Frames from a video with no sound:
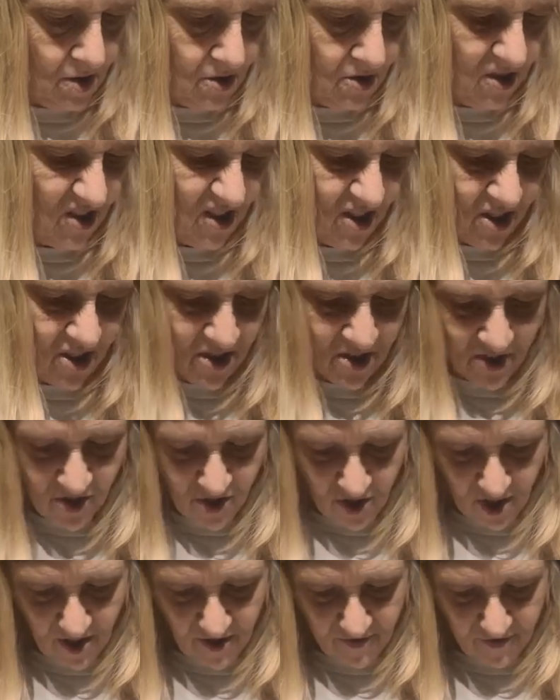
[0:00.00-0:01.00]
This is
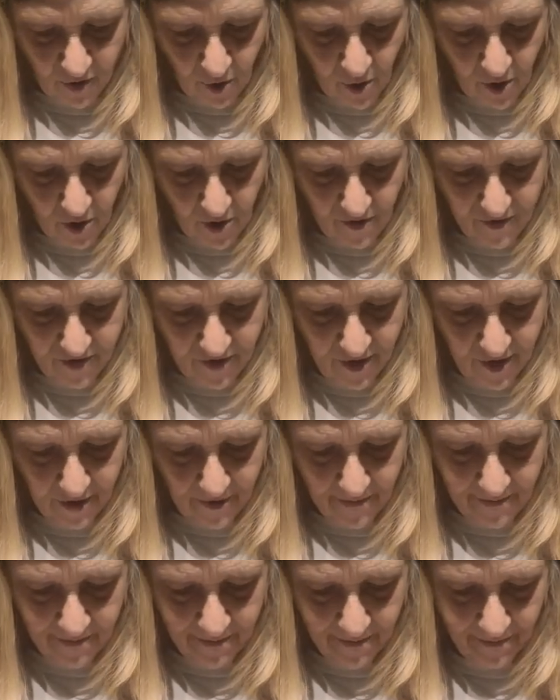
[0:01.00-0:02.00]
just floral
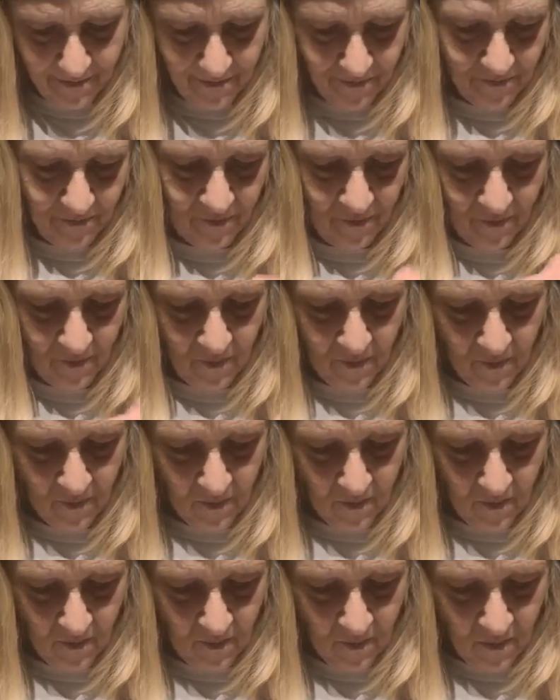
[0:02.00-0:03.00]
foam.
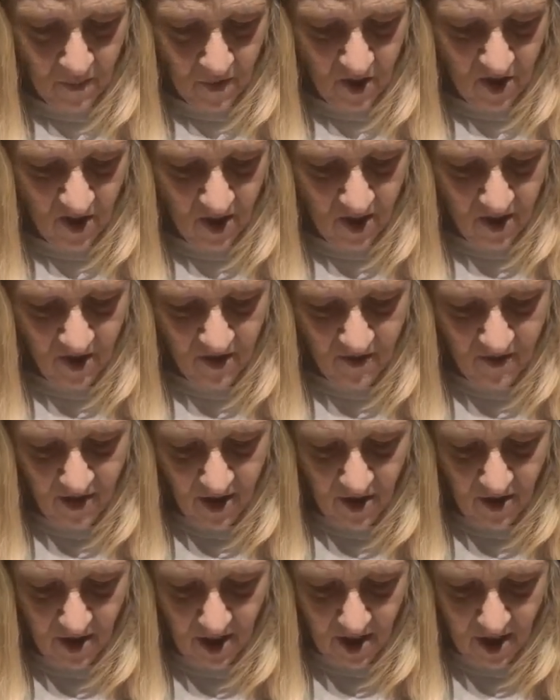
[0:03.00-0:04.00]
This is
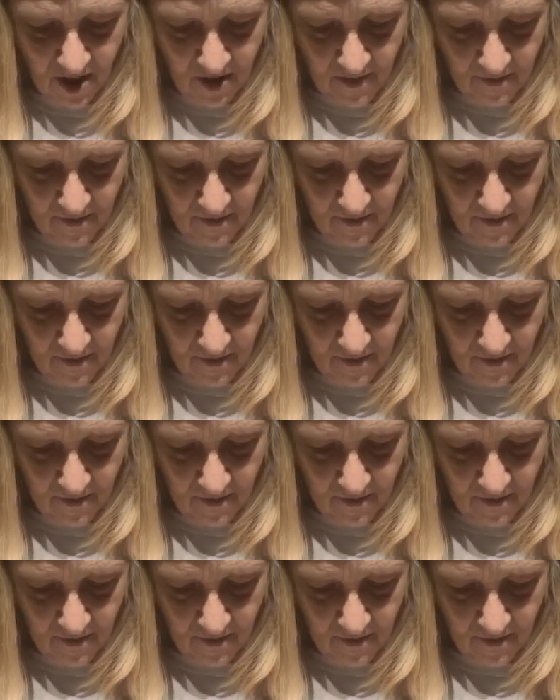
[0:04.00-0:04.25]
very